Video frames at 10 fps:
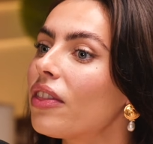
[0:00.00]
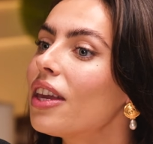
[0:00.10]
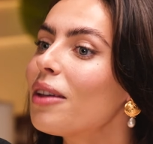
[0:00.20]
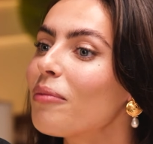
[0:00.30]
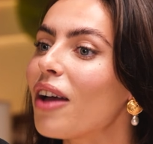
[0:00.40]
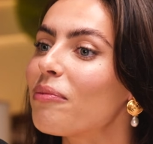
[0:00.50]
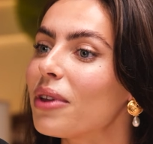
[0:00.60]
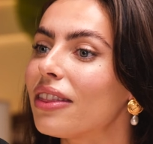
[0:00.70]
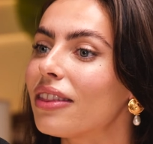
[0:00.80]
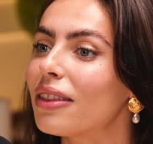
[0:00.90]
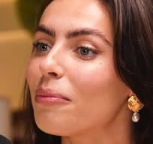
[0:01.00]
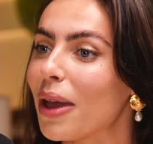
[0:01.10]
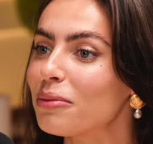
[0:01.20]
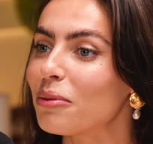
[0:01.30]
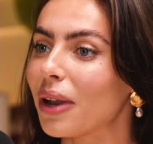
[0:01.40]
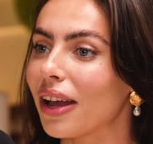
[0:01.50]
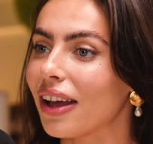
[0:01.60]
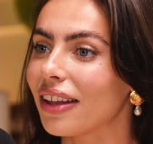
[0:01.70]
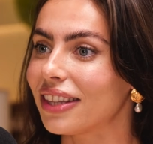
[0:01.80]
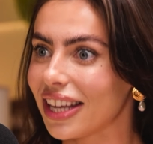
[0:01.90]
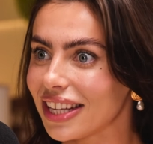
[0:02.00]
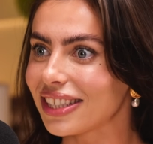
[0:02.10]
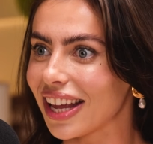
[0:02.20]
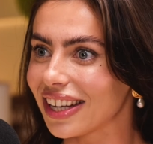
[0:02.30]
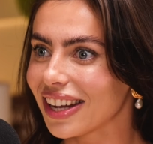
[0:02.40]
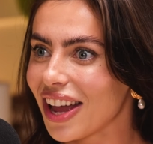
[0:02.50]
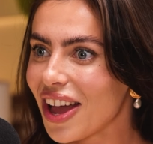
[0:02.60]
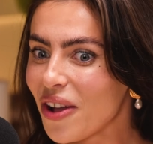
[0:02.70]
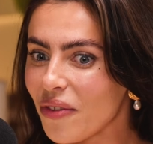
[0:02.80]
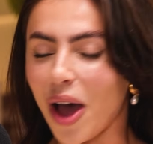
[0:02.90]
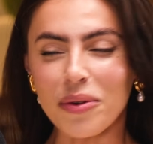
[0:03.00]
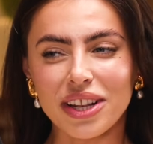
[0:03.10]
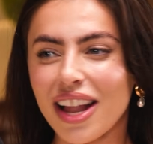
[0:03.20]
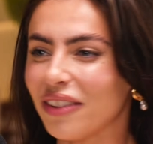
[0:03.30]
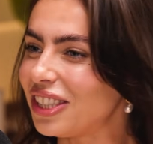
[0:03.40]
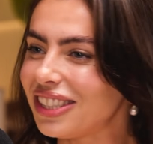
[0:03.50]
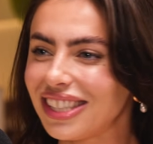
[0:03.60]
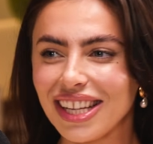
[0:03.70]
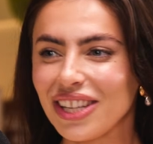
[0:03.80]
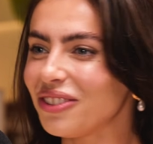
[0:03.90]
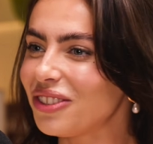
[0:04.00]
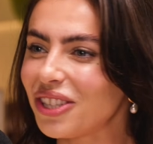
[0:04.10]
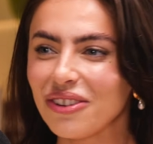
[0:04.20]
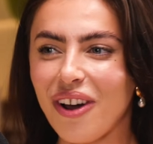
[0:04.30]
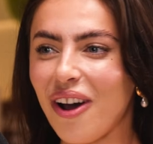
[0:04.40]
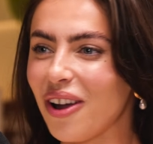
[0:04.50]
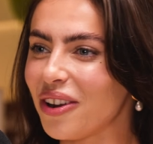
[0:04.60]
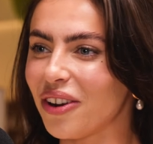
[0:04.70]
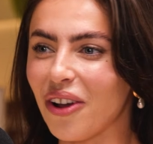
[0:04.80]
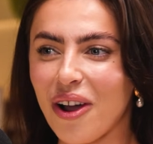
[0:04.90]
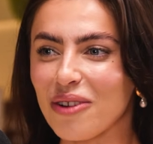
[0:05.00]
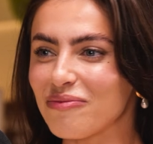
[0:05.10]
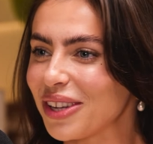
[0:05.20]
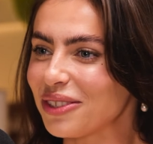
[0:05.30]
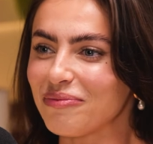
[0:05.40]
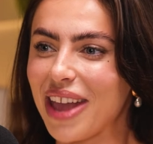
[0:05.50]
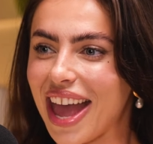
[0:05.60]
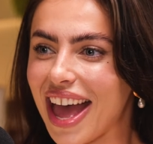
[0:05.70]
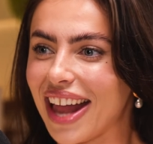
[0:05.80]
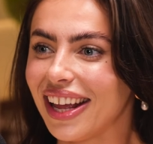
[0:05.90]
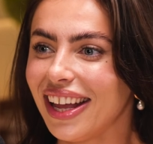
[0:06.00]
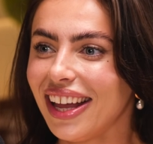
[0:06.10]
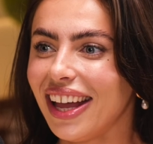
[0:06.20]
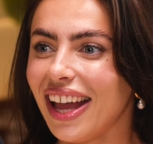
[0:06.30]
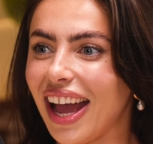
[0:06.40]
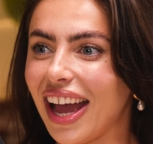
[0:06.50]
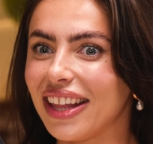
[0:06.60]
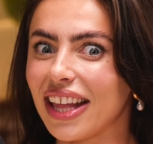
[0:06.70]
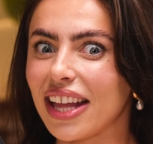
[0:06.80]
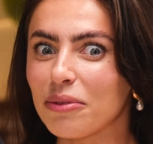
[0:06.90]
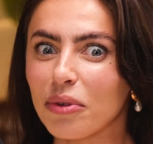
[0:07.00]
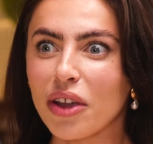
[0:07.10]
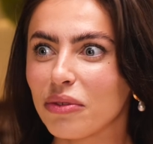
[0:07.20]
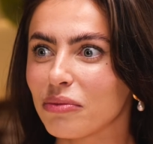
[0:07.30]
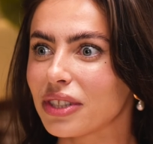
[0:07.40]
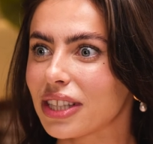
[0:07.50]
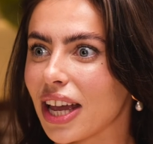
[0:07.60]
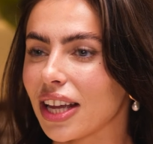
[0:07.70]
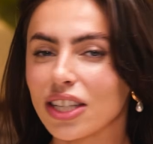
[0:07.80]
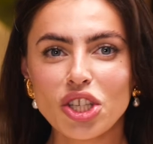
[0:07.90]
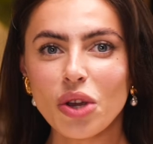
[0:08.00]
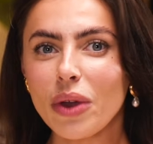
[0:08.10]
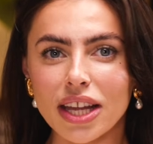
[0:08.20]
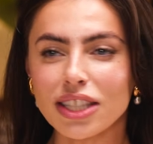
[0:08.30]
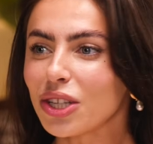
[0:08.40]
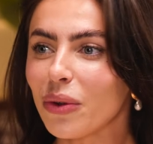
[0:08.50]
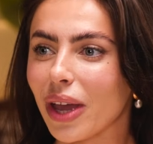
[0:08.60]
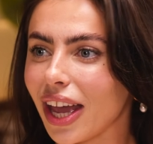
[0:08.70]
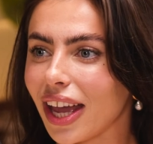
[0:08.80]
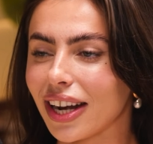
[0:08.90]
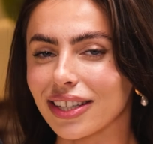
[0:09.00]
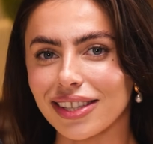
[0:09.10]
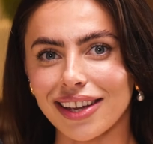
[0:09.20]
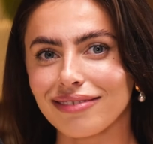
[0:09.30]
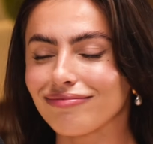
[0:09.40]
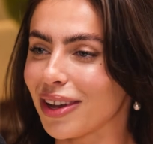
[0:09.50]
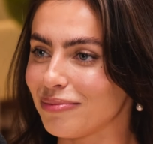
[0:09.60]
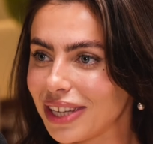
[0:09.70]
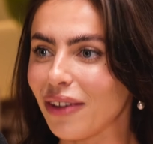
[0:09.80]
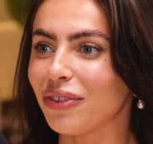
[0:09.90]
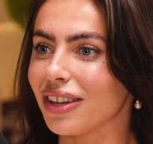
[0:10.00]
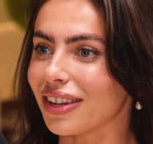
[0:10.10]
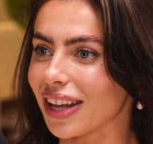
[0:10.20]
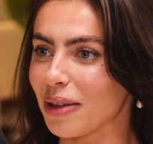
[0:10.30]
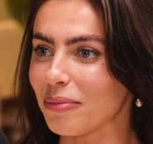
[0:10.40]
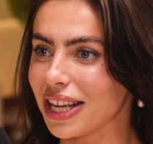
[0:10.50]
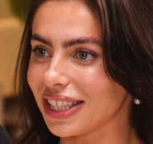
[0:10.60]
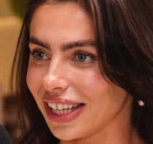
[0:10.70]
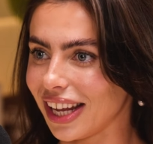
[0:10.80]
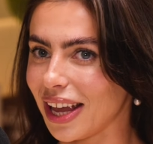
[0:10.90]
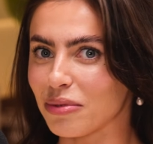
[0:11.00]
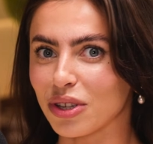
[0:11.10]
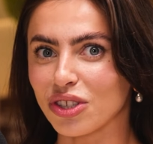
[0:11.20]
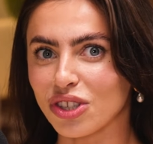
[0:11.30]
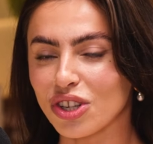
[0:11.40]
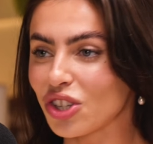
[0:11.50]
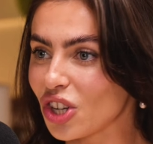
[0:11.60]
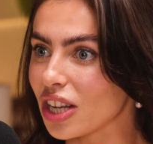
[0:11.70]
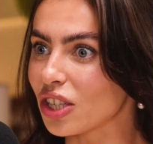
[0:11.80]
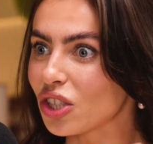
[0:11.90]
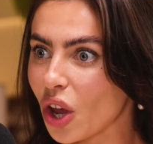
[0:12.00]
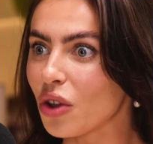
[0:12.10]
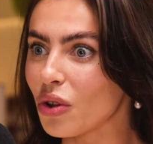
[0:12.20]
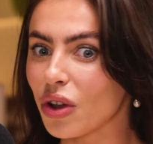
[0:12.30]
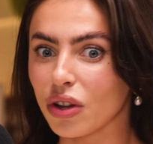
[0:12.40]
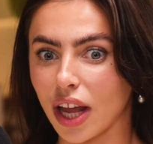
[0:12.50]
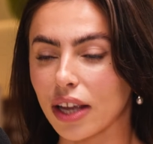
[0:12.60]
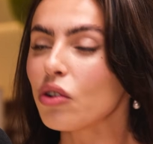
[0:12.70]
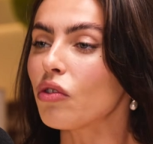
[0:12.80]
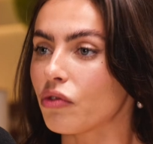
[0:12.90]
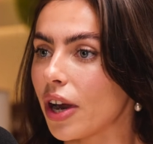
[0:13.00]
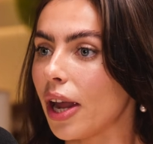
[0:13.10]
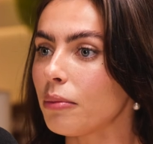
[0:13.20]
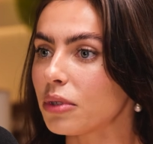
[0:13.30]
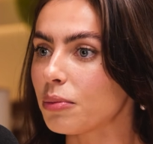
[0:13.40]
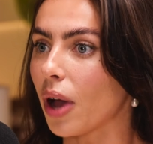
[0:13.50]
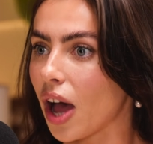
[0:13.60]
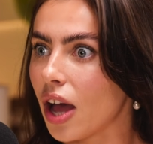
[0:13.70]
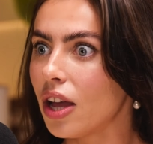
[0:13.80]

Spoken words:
think it might have been the baseball player. I think he said, I would love to see you two iron and arm wrestle, man. And then the boyfriend was saying, do it. And I was like, I'm definitely going to get beaten here because she is so like, not ripped, but